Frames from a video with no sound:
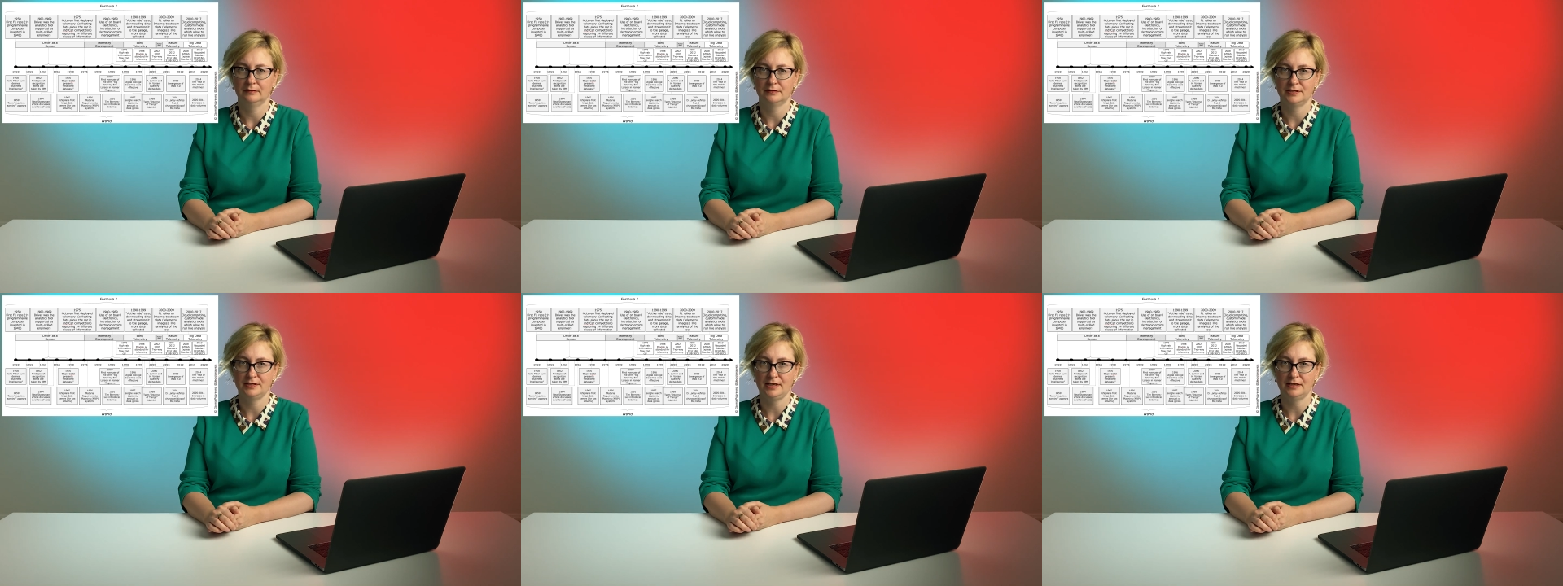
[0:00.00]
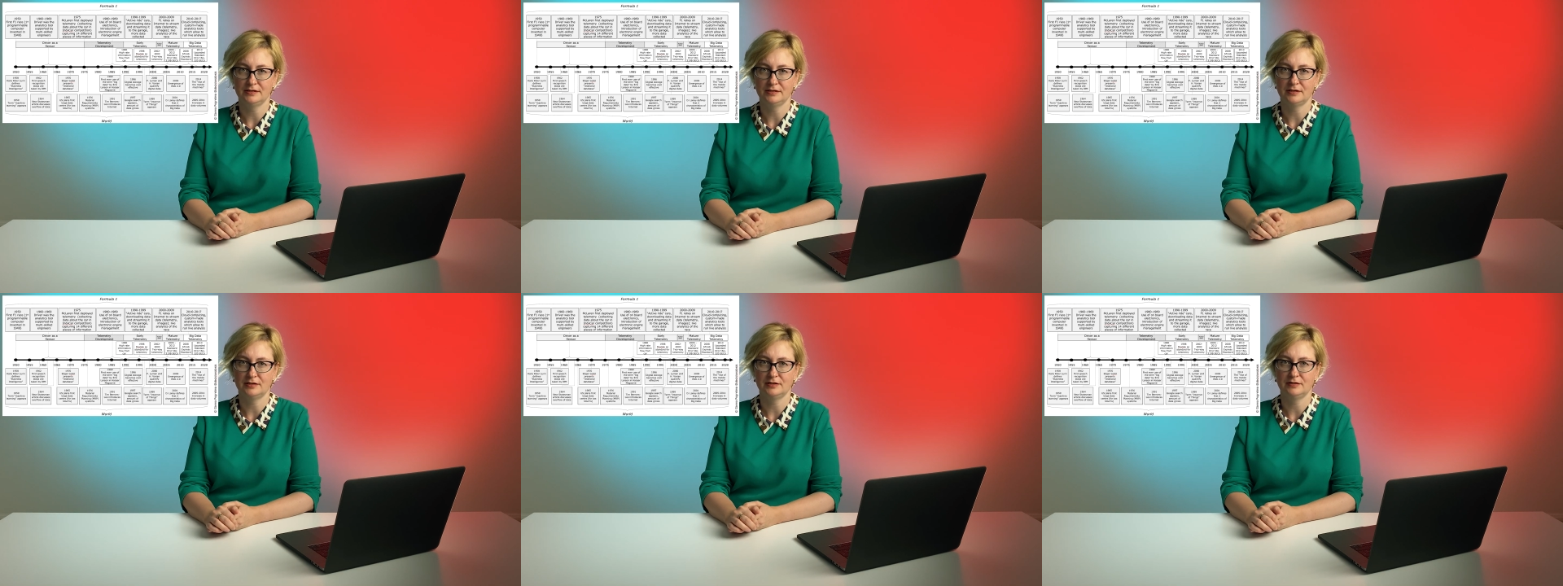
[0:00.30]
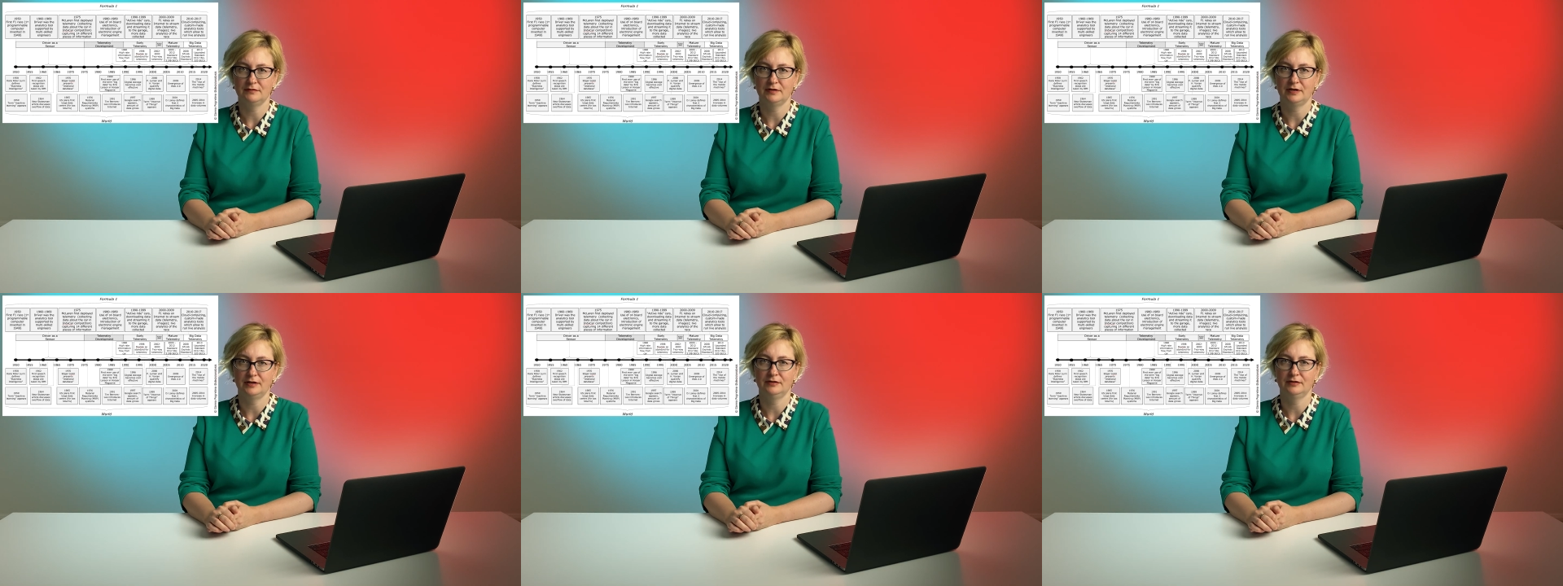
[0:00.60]

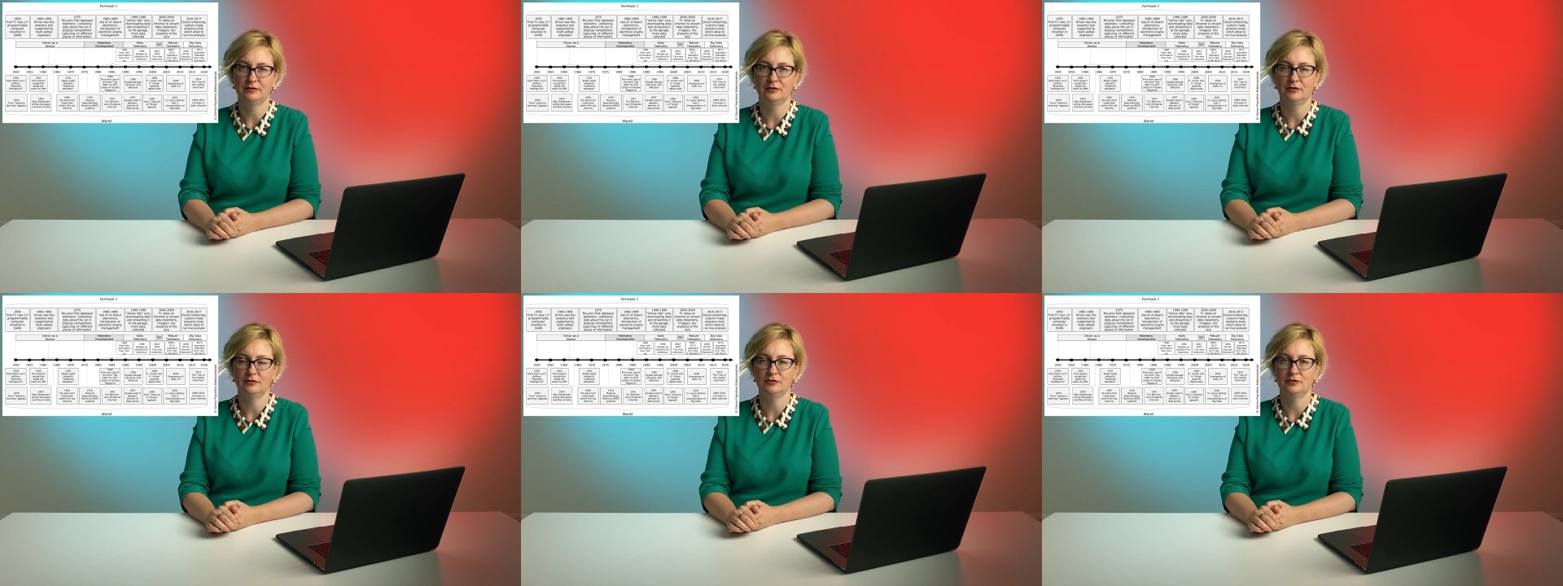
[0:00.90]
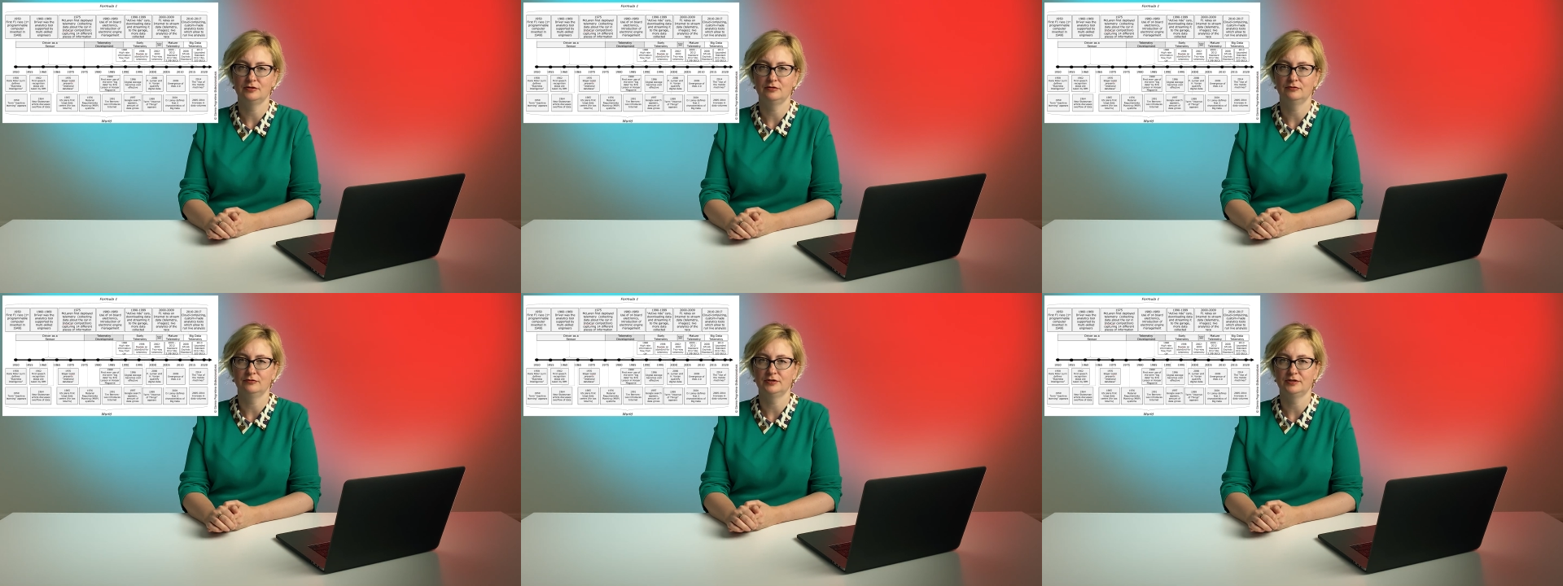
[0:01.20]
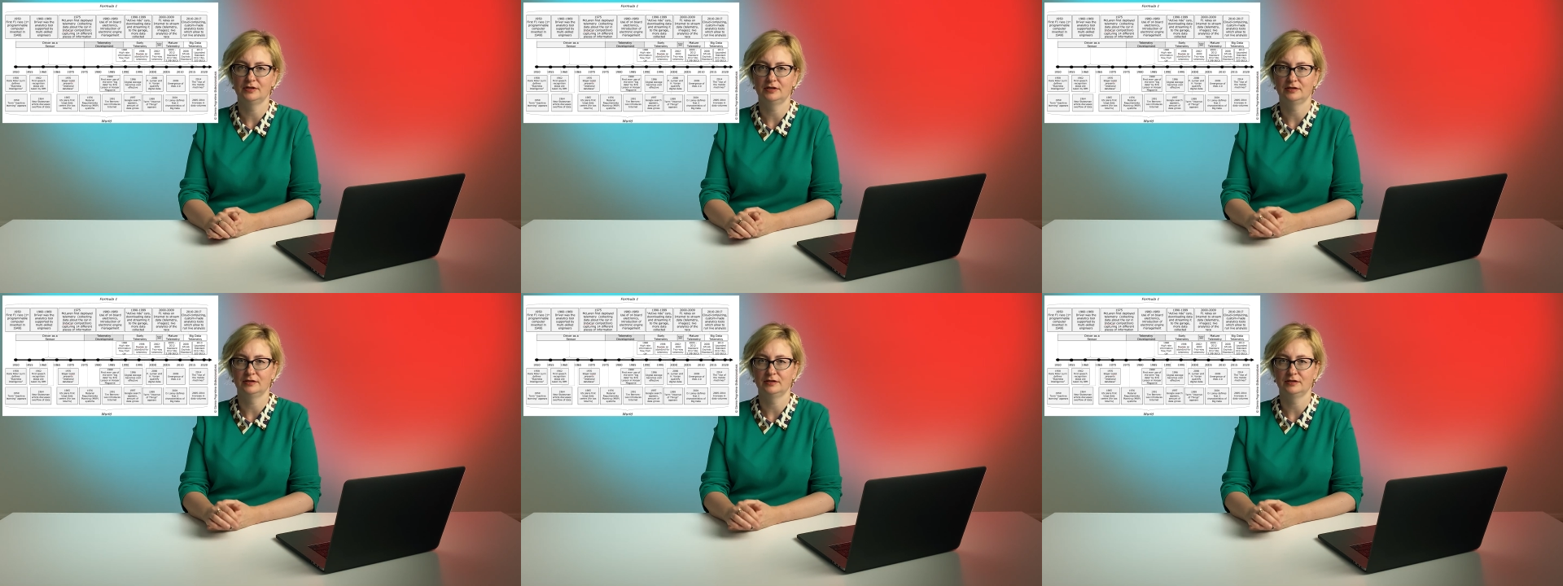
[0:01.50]
sensors were introduced,